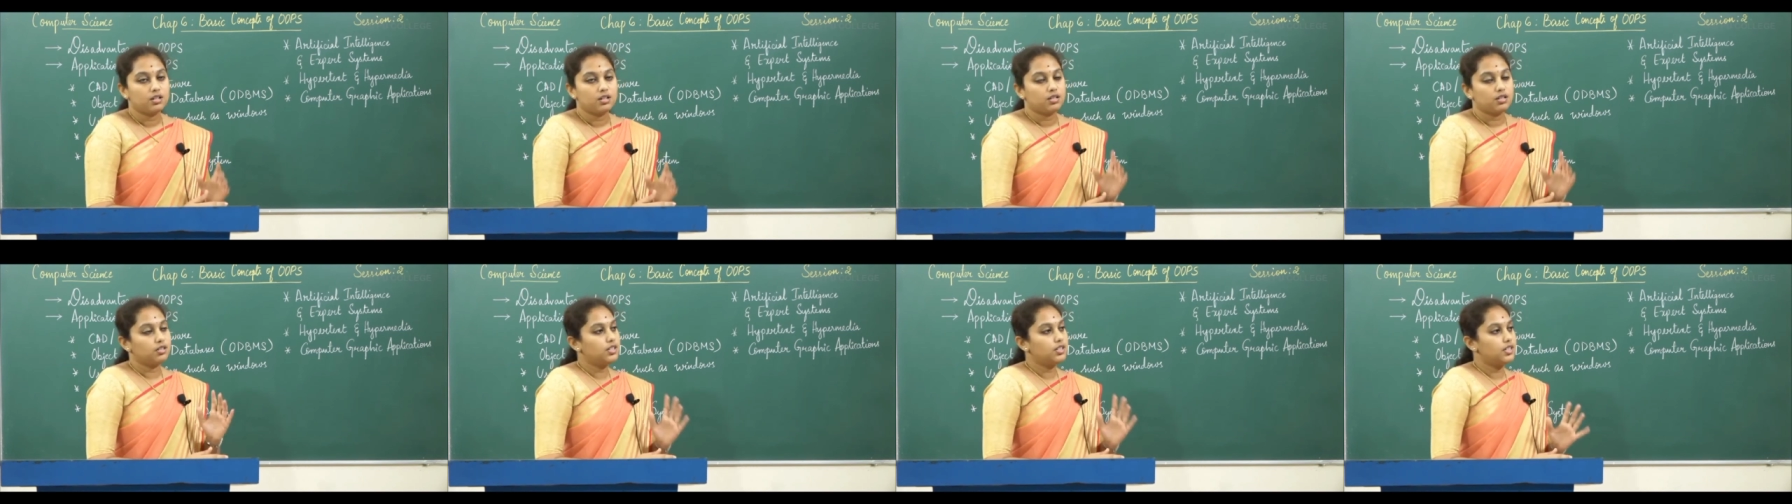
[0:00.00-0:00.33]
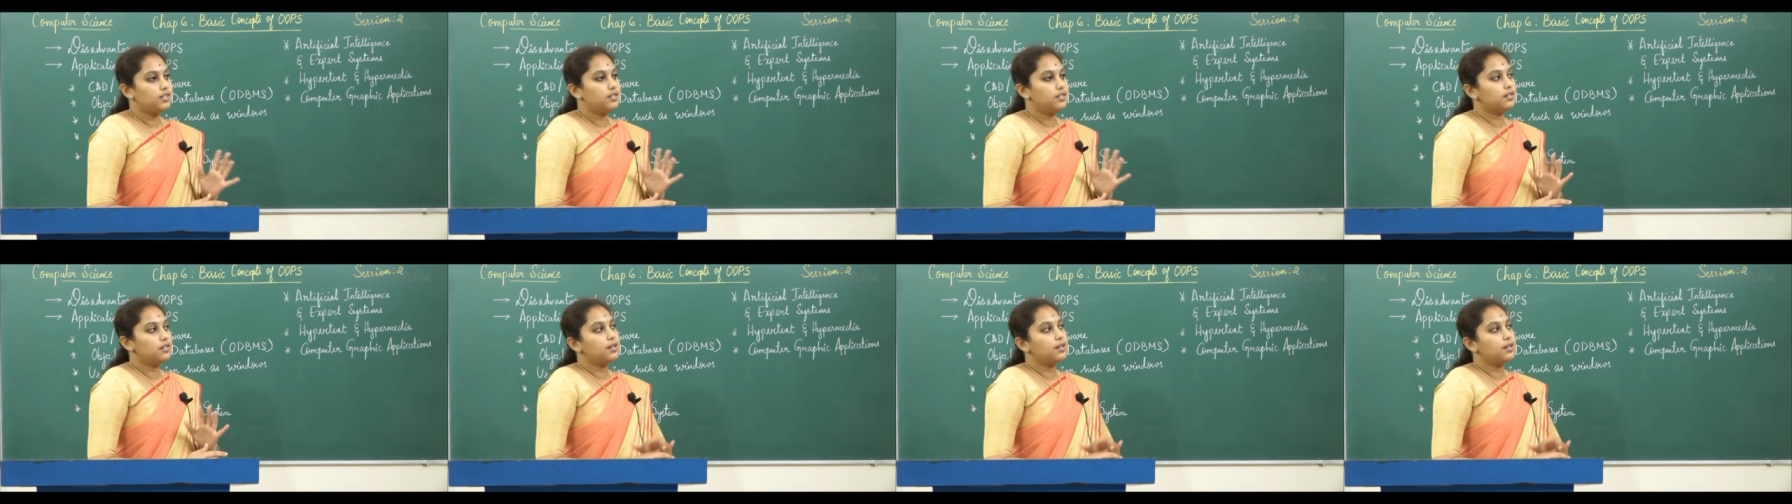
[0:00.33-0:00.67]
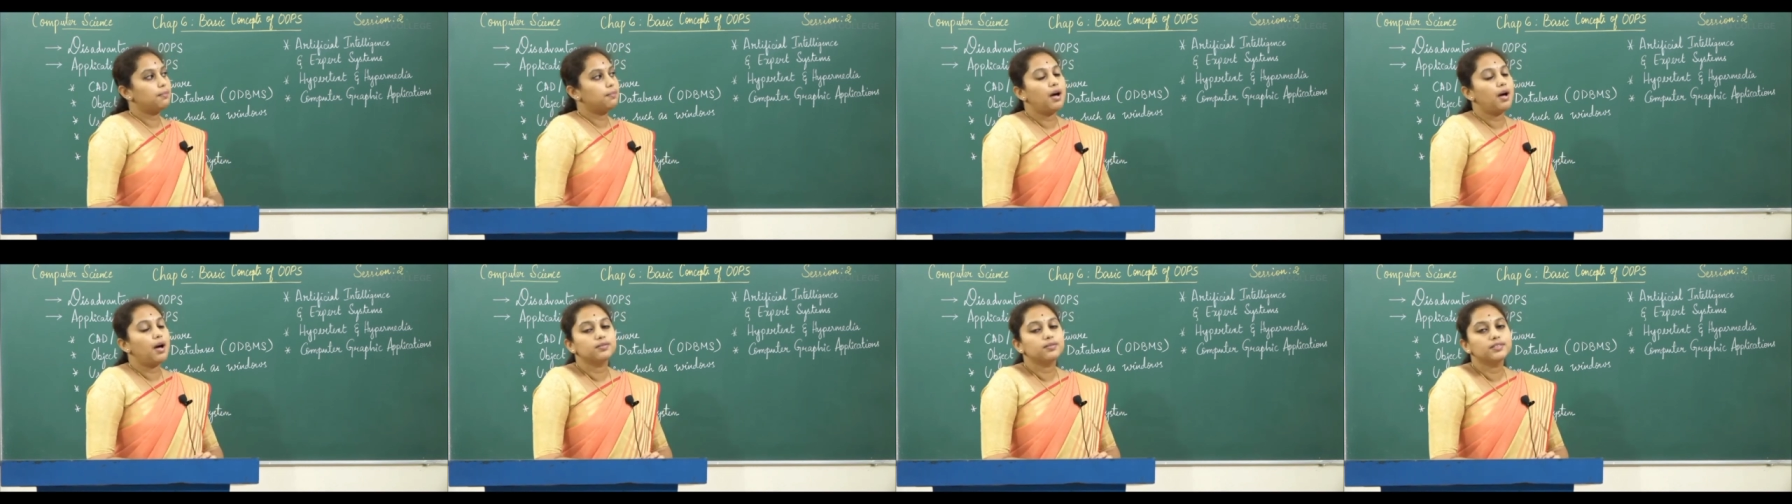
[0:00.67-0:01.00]
So this is
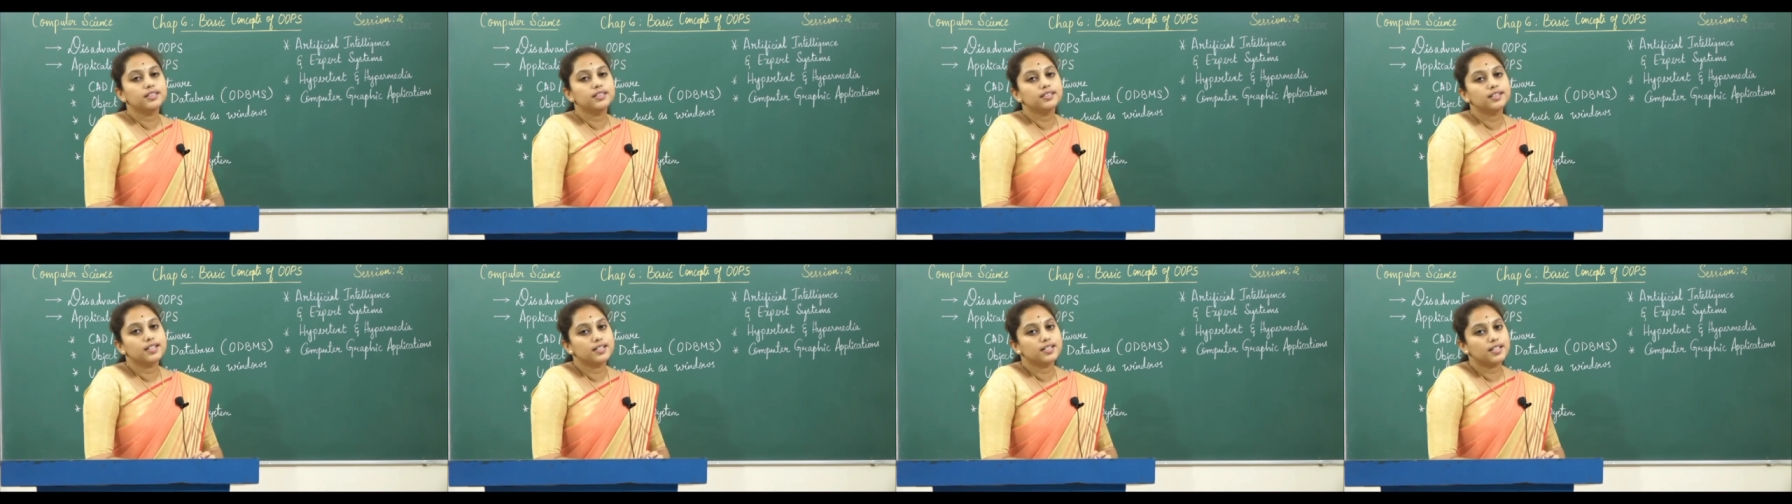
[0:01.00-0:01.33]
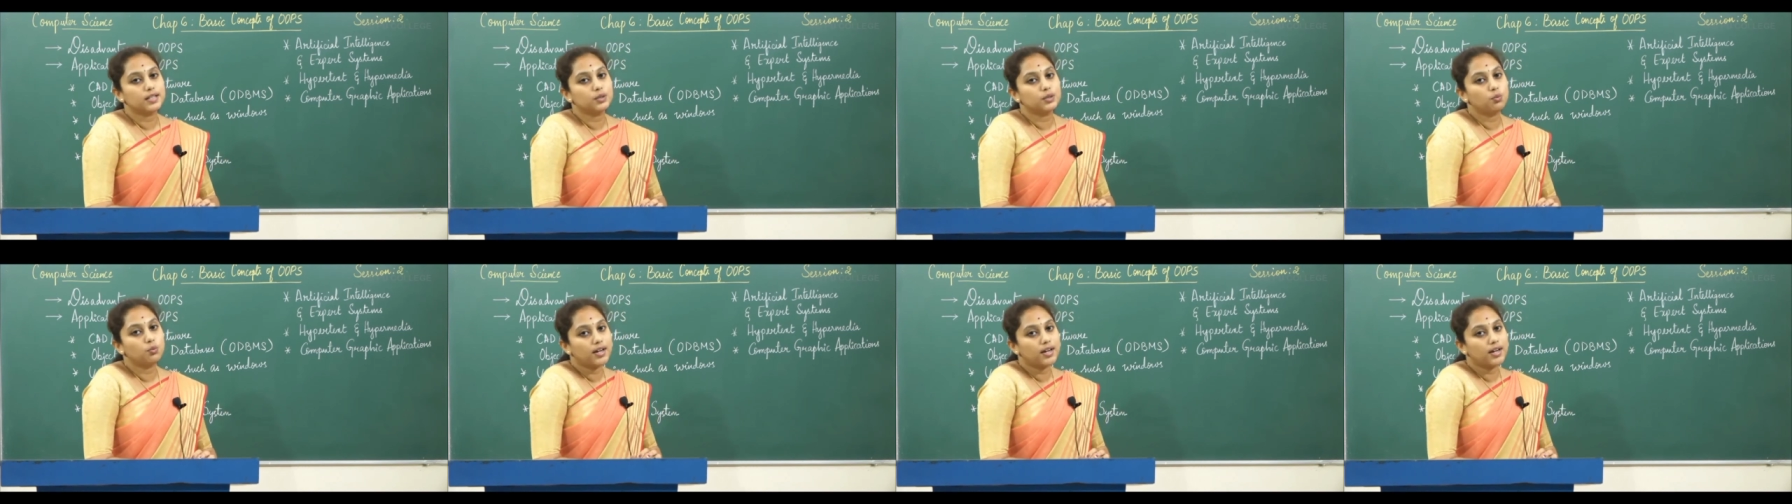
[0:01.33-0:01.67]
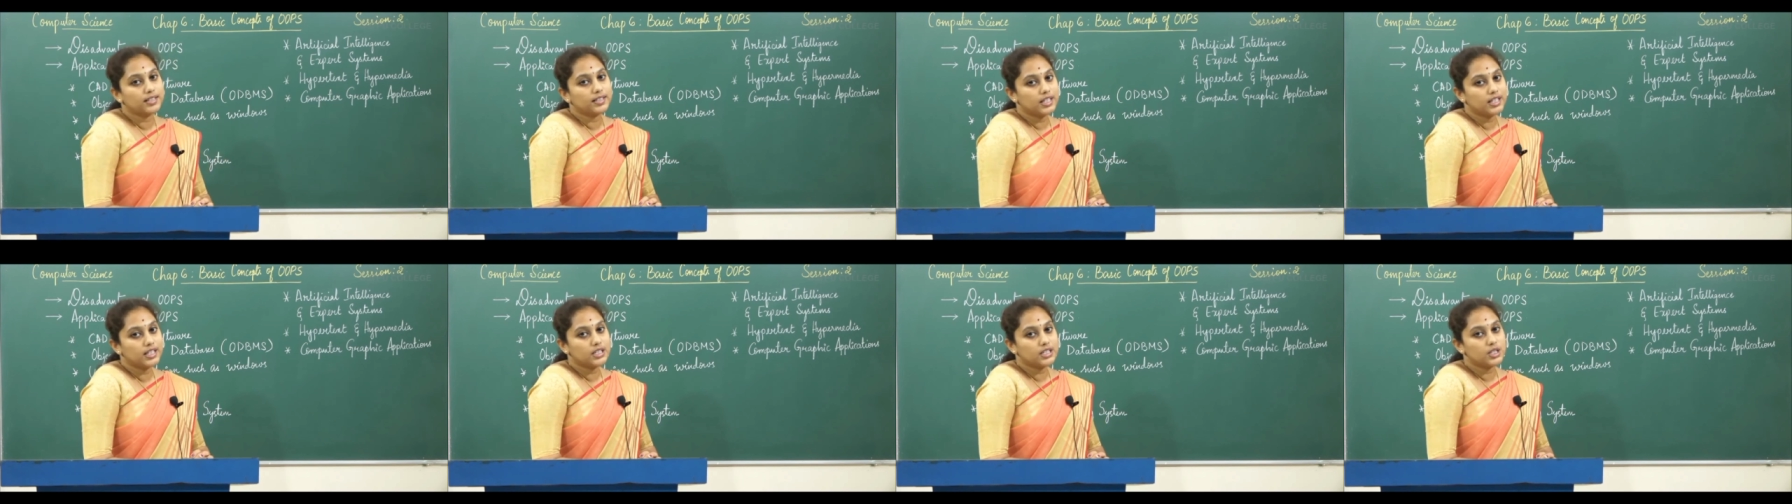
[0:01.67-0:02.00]
about the
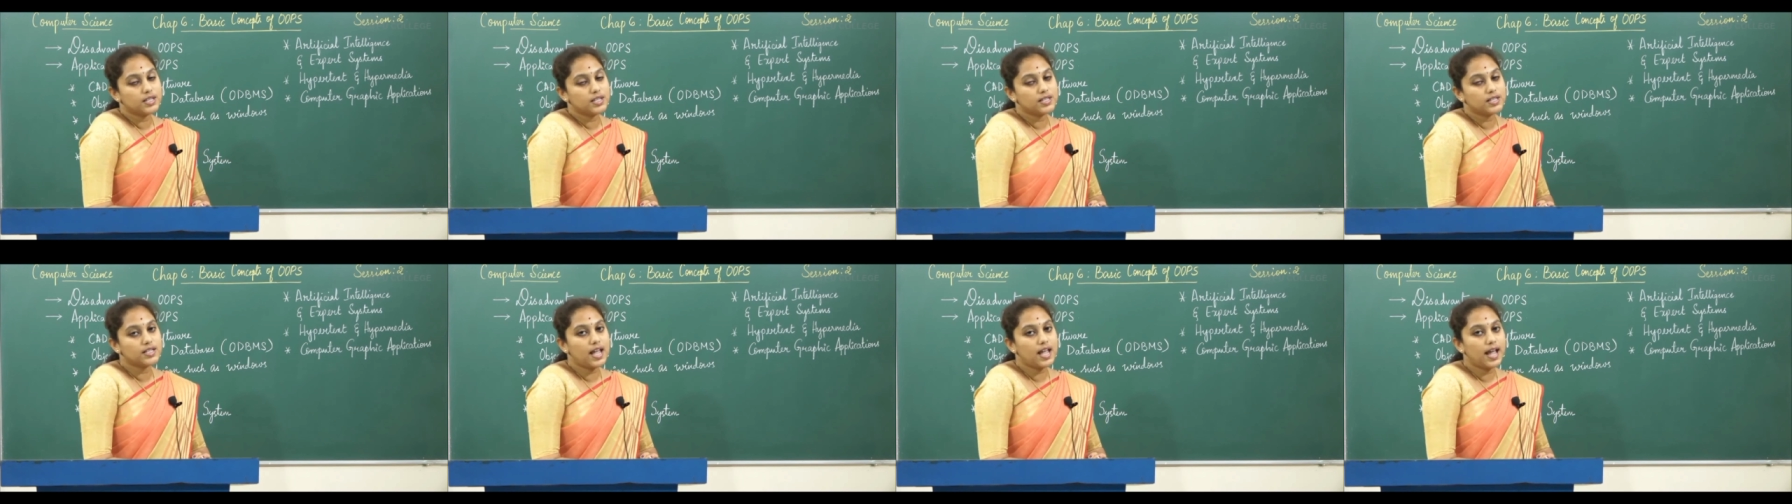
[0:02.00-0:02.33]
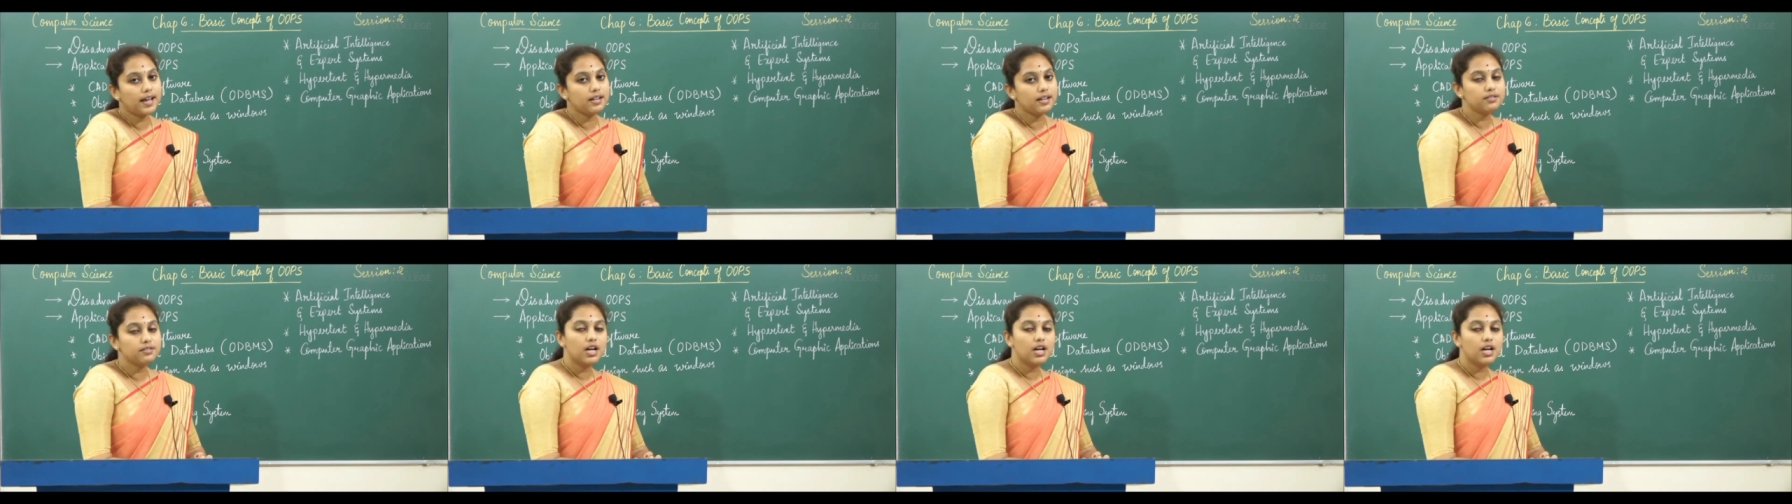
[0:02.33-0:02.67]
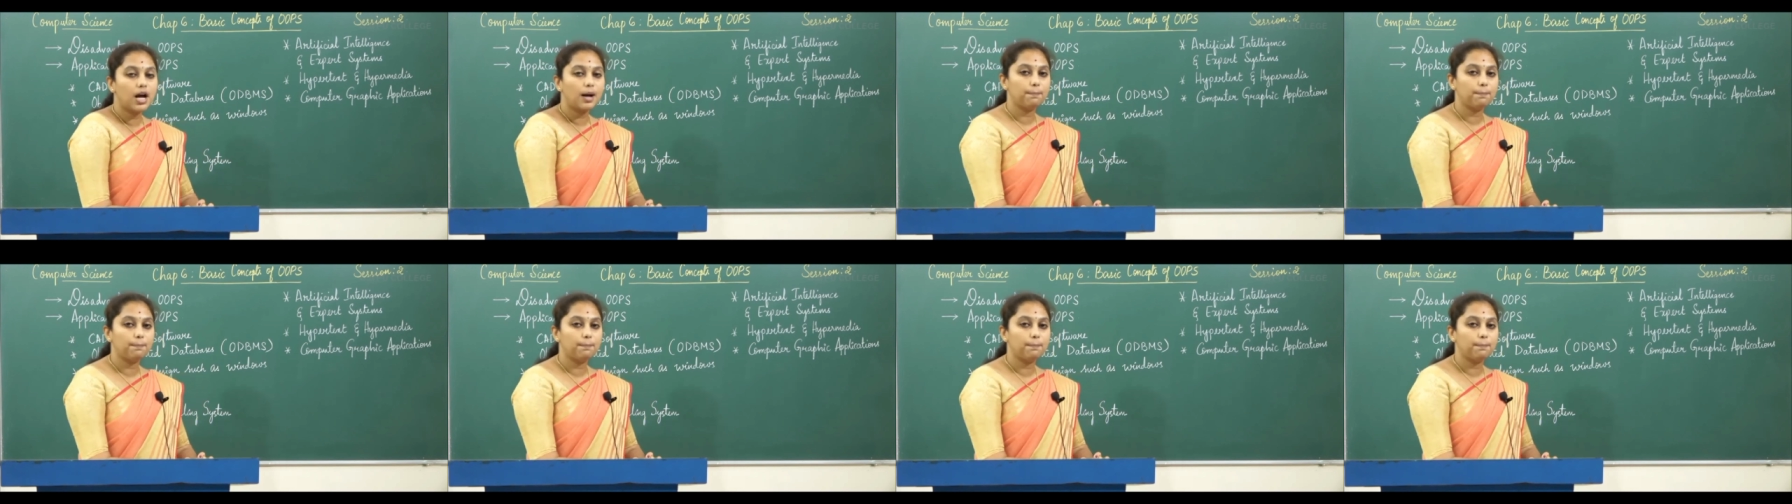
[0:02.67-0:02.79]
disadvantages and